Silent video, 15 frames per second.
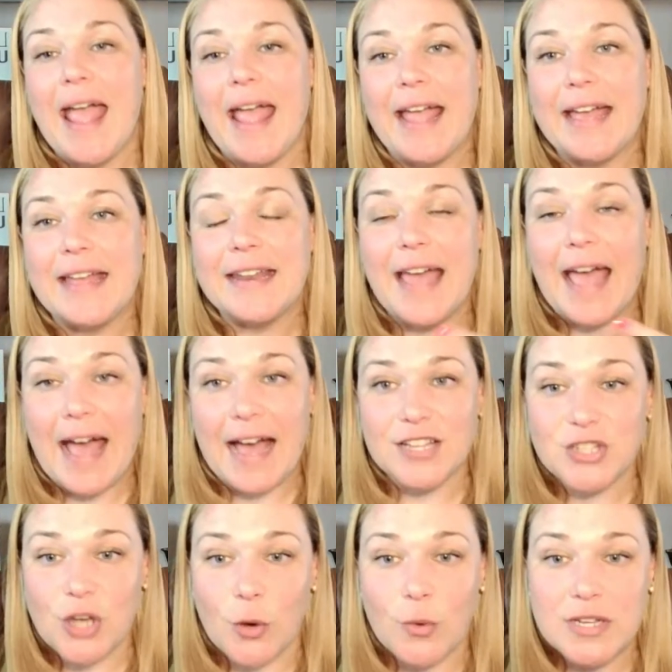And
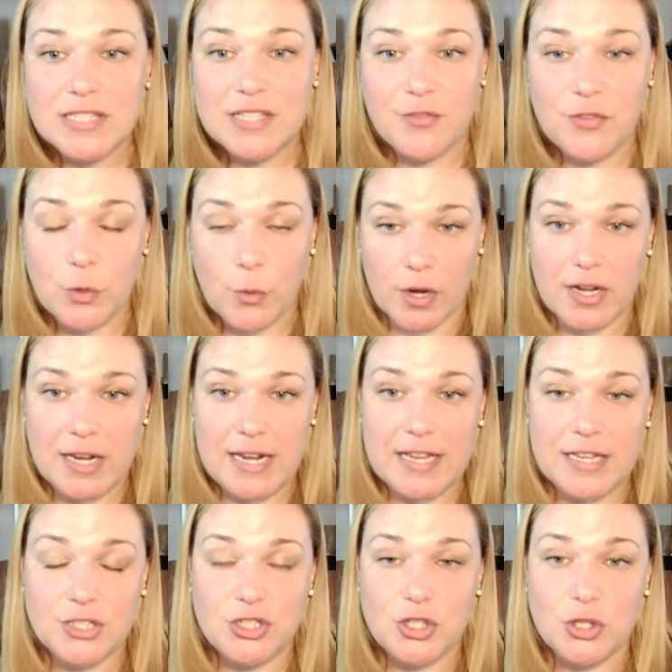as always, if you are
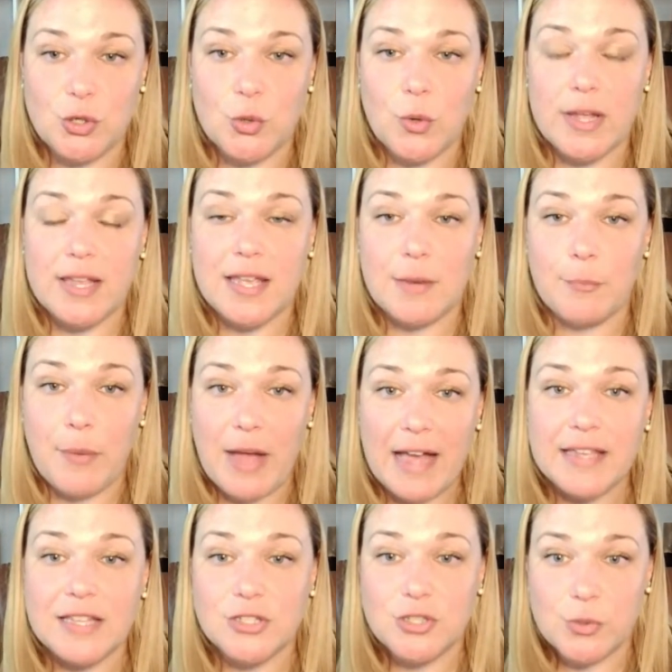needing to get
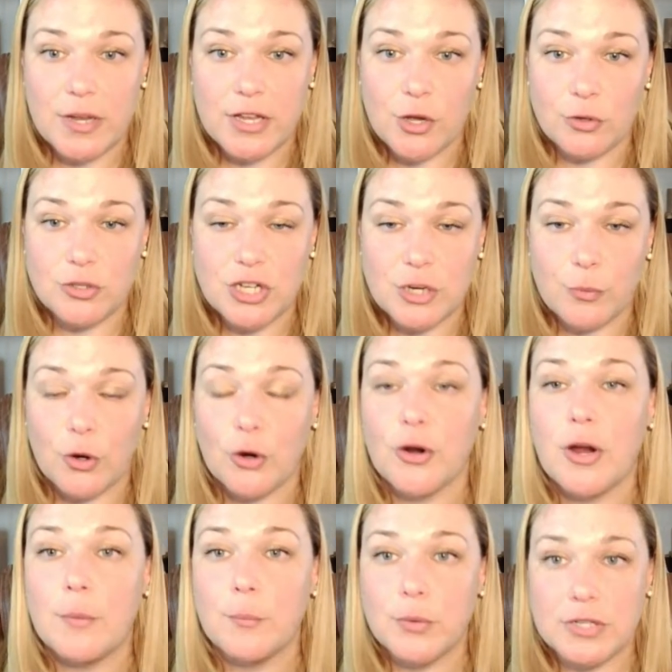back into a coaching
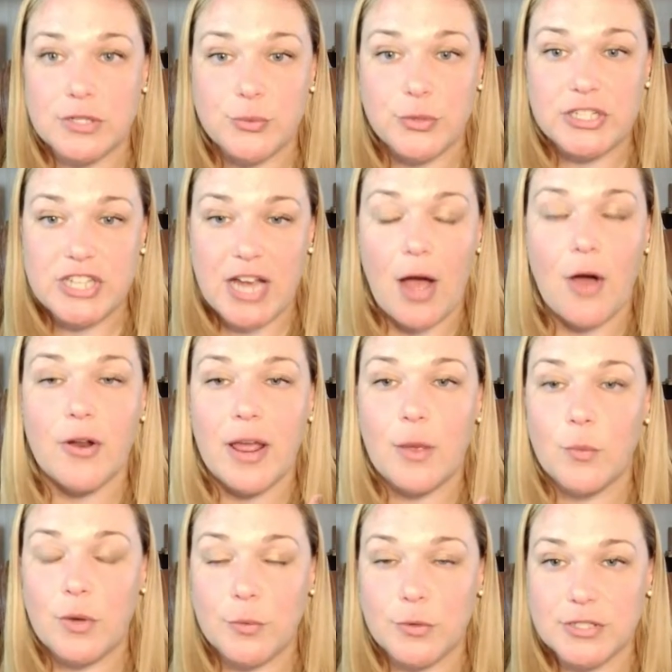program, please reach out
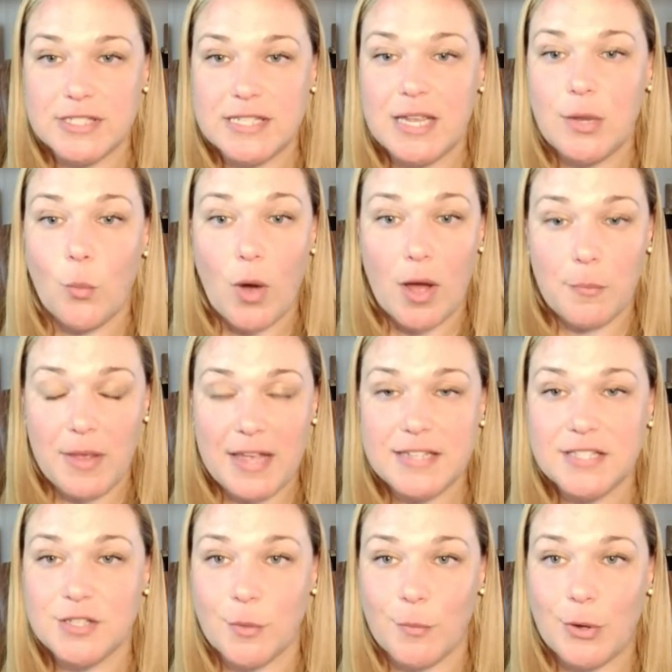and we will see what
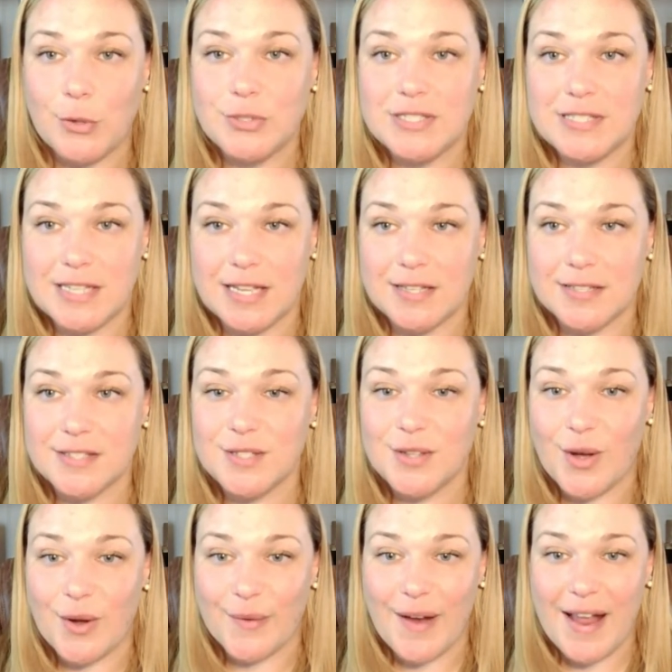makes the most sense.
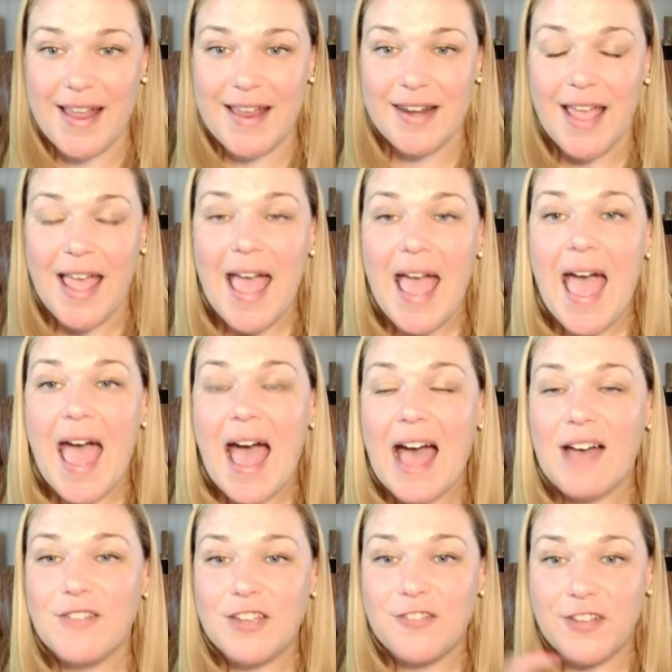All right.
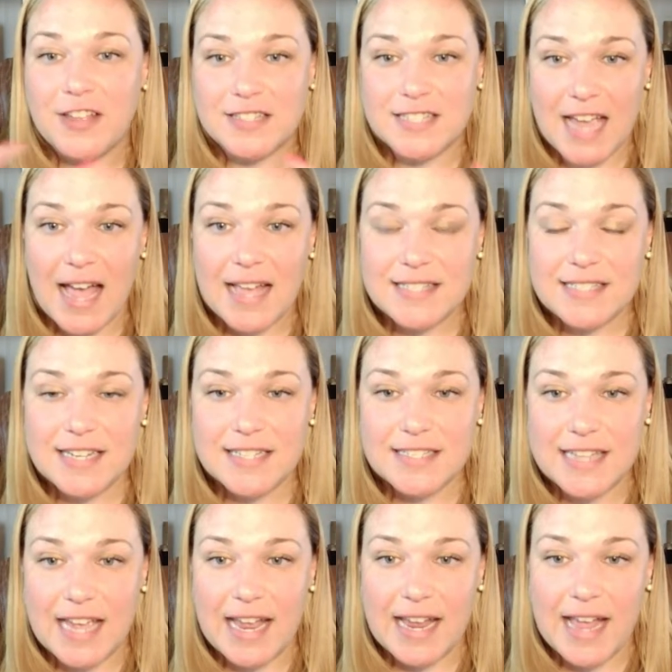Have a fantastic
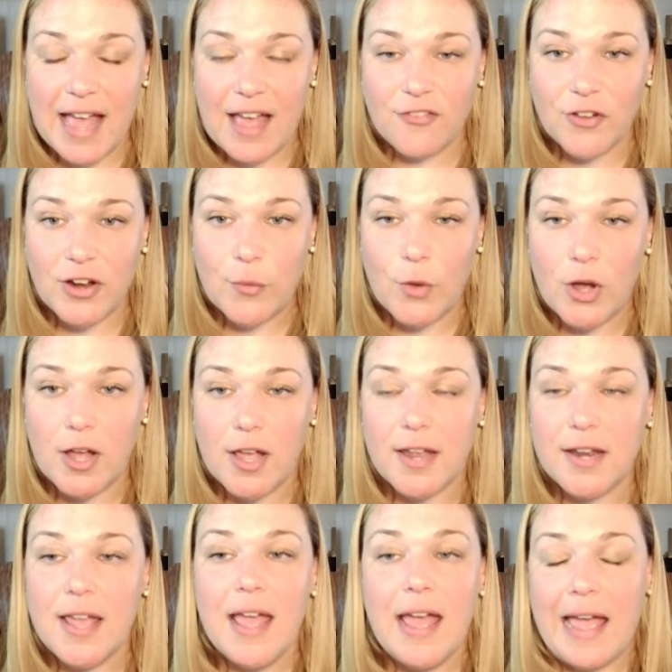day,
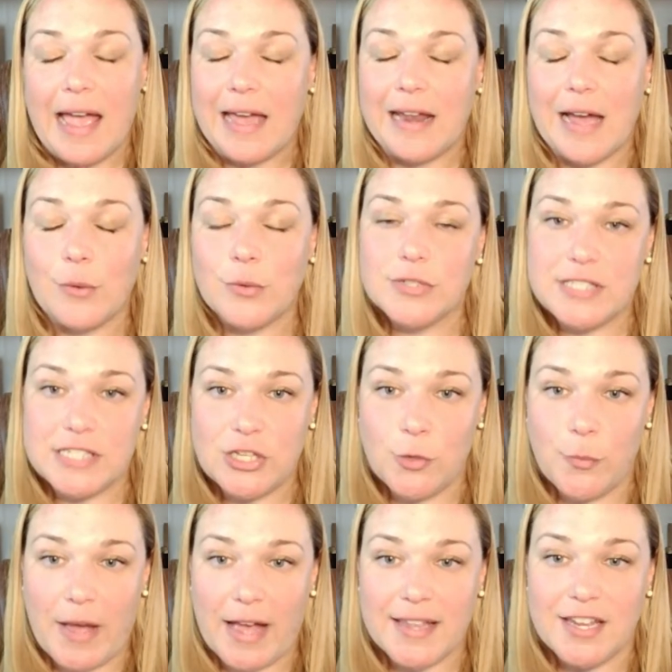everyone. And I will see
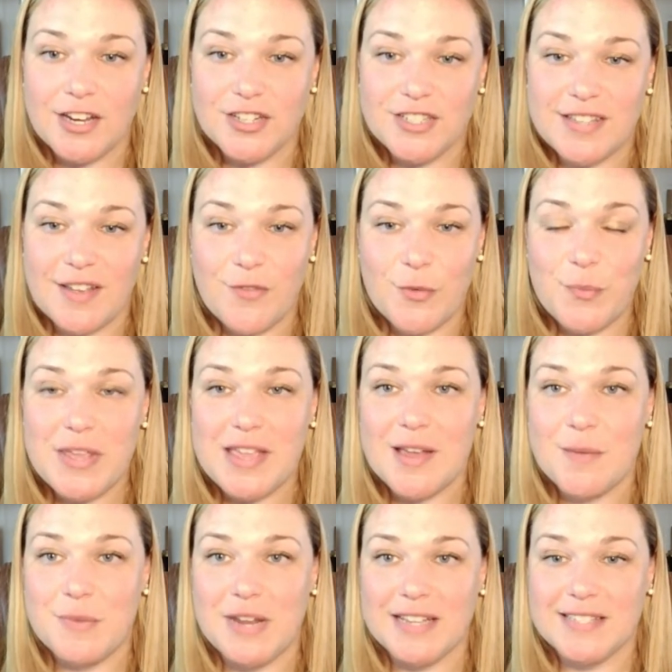you back here 7
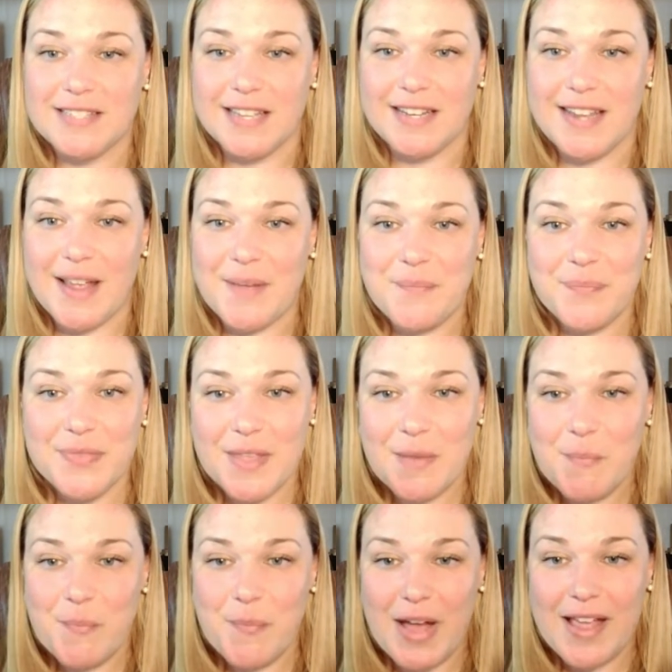p.m. next Sunday.
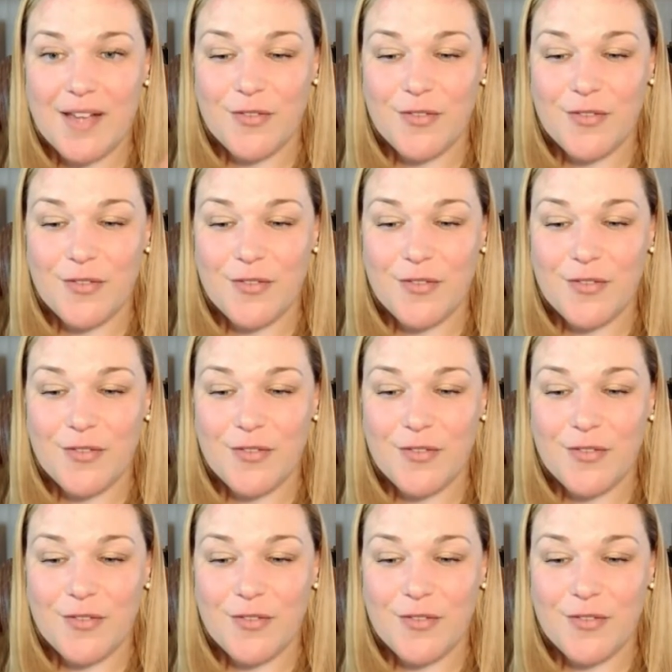Bye,